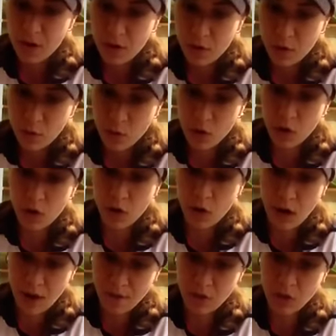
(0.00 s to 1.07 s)
you will
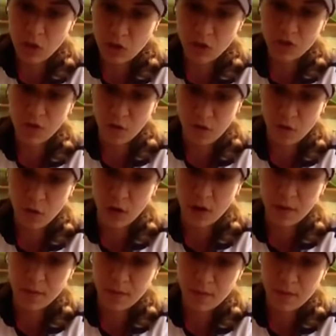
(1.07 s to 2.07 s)
have a juice for free.